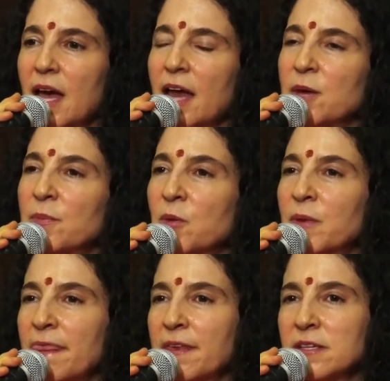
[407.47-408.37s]
and a
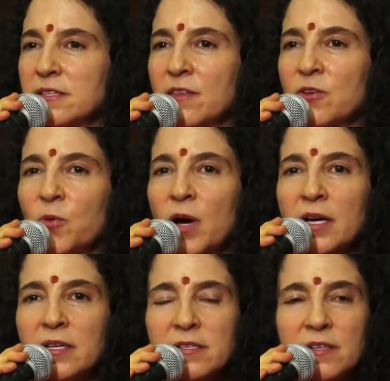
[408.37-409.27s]
moment that is
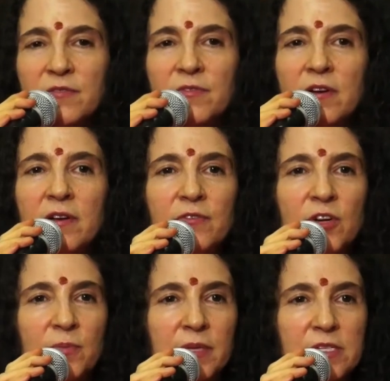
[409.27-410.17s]
otherwise very,
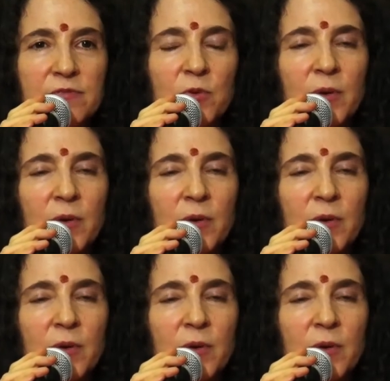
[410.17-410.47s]
very blissful.